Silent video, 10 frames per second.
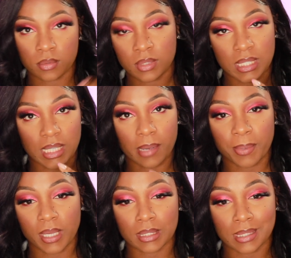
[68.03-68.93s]
step
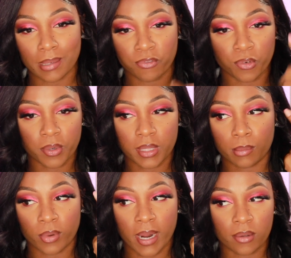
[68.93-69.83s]
except for the
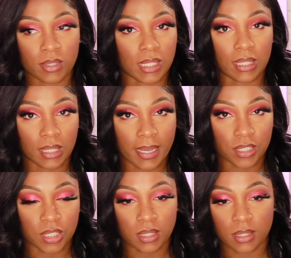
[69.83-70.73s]
brows and the
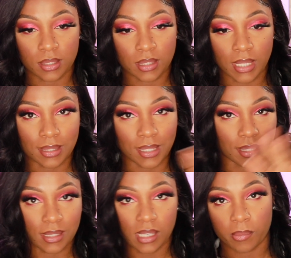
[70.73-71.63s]
lashes, because that's like the
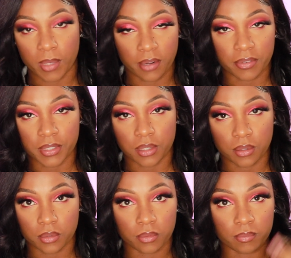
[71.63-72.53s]
same in every
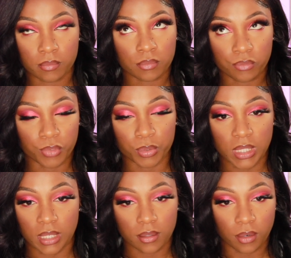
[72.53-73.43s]
single
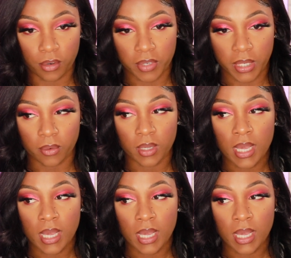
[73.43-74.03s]
routine or video.